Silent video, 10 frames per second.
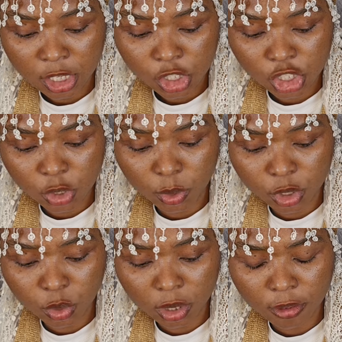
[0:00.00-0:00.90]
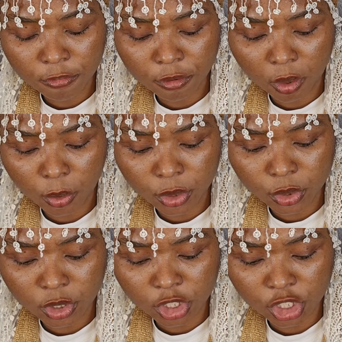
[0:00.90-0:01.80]
She was looking forward
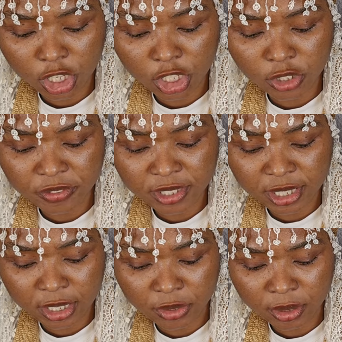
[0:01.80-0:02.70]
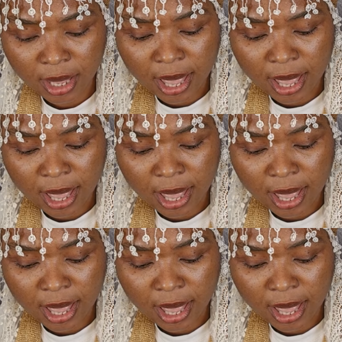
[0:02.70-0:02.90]
to the change of scene